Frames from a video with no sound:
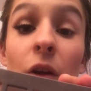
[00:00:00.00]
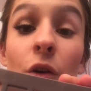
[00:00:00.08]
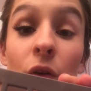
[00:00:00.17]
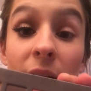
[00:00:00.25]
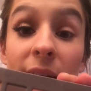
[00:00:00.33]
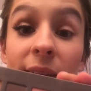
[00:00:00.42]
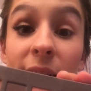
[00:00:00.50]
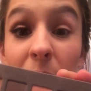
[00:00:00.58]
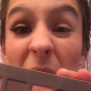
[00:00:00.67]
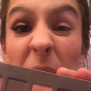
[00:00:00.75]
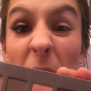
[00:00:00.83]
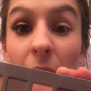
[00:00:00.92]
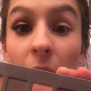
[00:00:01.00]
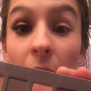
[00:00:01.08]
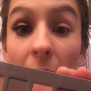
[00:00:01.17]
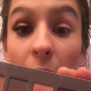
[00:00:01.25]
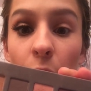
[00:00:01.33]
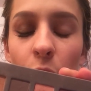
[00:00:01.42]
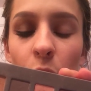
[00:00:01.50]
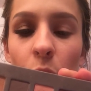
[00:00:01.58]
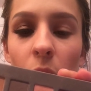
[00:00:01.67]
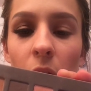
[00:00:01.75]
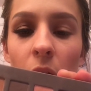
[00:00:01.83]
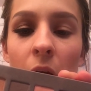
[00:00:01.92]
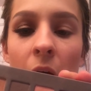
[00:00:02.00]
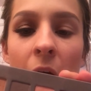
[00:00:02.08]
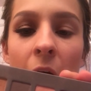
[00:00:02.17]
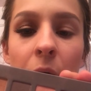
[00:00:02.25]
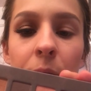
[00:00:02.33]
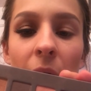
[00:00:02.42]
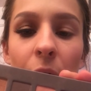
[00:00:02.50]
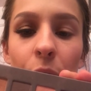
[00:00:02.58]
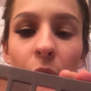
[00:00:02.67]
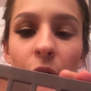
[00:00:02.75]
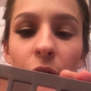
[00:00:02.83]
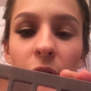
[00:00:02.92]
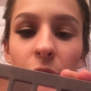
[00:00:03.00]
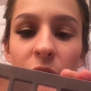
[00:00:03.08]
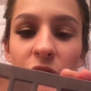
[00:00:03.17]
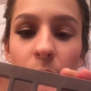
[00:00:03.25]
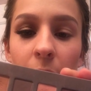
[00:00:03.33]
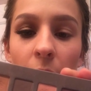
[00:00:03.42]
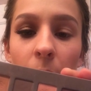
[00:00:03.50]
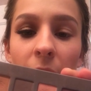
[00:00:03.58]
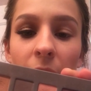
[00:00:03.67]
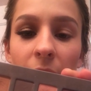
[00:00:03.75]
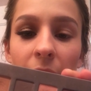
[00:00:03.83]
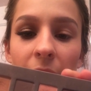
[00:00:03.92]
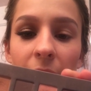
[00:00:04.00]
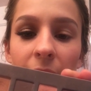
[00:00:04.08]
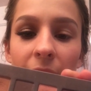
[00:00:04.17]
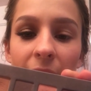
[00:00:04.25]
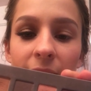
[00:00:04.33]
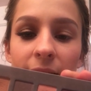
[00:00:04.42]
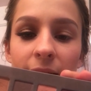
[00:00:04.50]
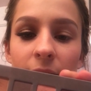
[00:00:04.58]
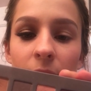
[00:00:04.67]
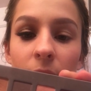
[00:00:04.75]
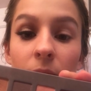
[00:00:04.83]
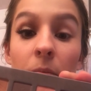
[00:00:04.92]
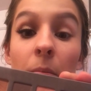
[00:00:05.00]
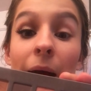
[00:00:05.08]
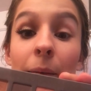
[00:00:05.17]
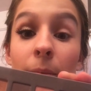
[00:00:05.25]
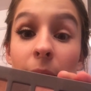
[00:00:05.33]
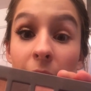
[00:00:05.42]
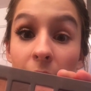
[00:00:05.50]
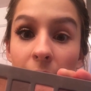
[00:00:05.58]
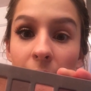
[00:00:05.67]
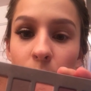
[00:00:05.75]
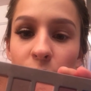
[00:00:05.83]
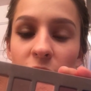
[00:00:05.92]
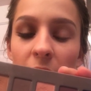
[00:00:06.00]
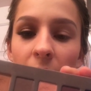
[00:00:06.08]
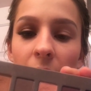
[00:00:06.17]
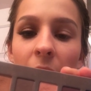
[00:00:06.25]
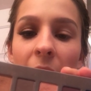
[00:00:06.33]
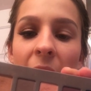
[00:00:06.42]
crease and like my outer corner. My Rose, which will be on my lid. That's my medium shade.